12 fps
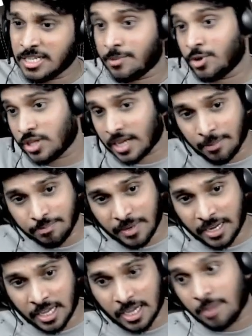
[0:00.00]
about the
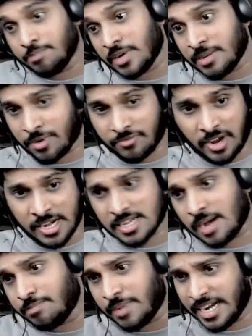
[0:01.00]
company, company profile,
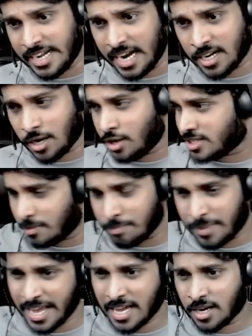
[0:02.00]
company data, or some
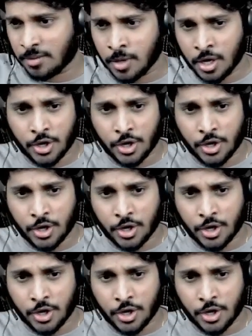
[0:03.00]
breakup,